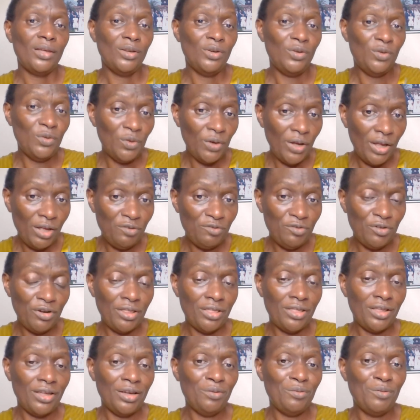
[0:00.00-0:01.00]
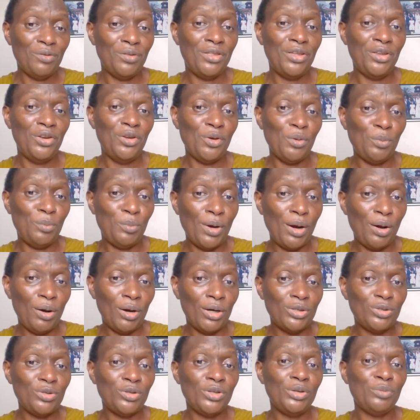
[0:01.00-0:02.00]
Do everything within your
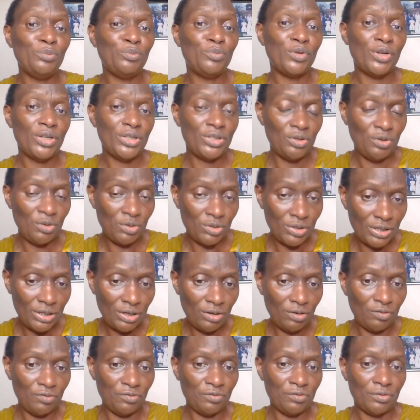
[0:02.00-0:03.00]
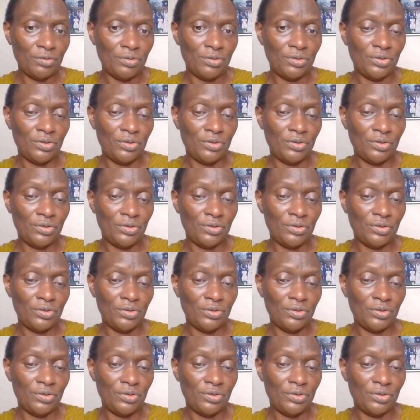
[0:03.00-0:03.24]
power to impress yourself.